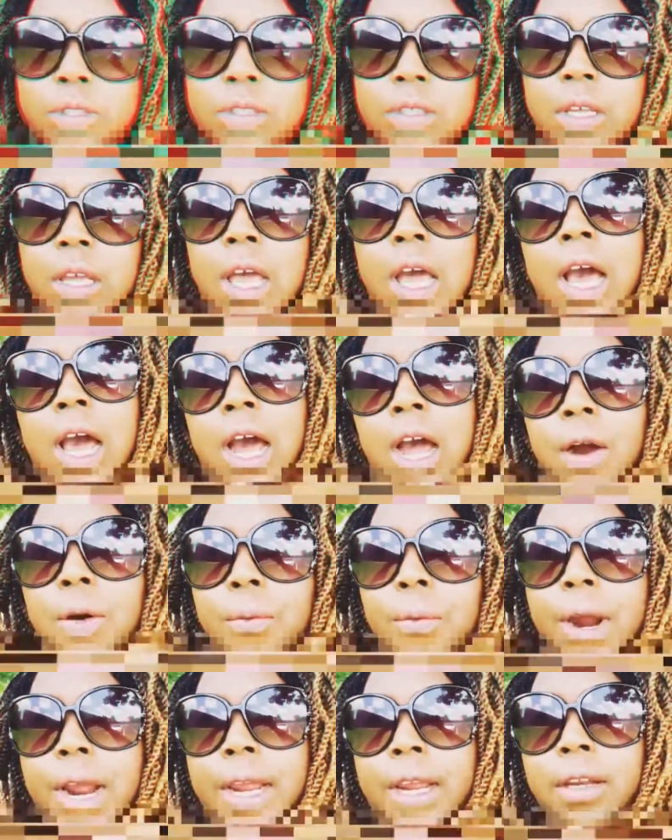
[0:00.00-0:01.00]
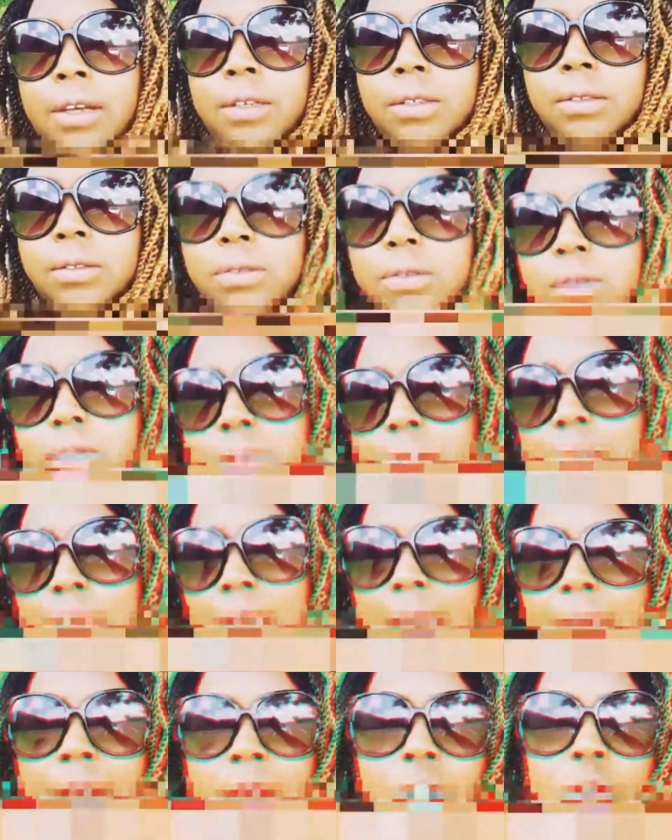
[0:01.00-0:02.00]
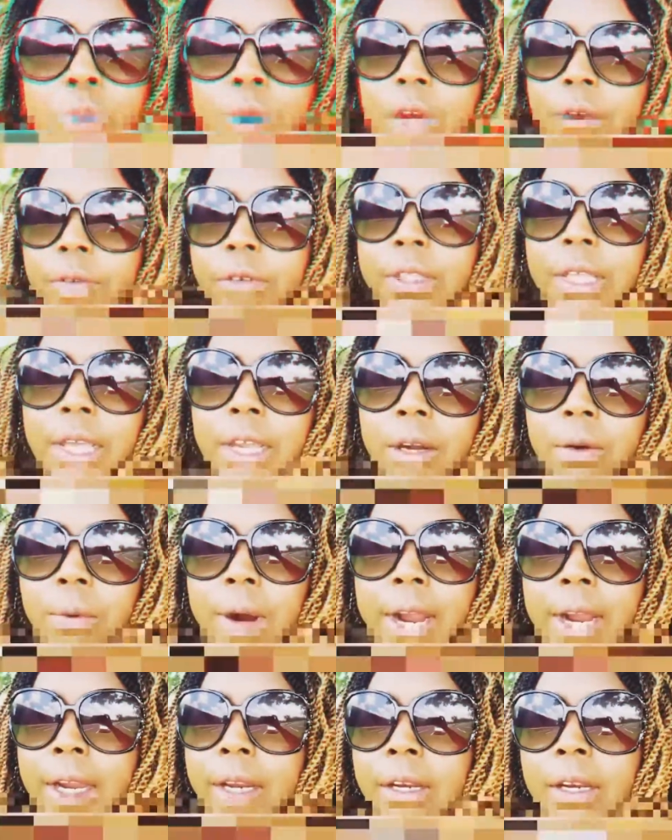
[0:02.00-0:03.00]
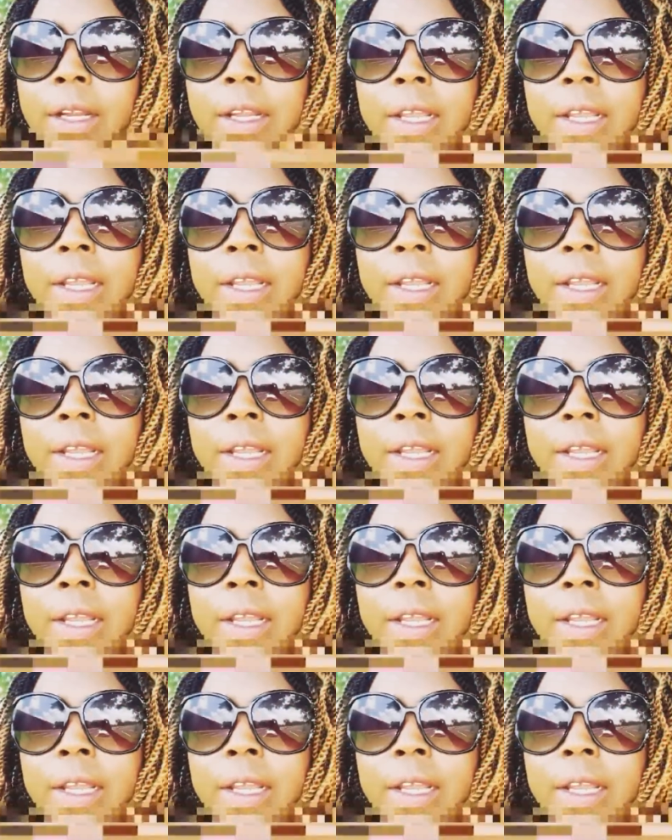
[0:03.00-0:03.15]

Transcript: was all right, I didn't do everything right,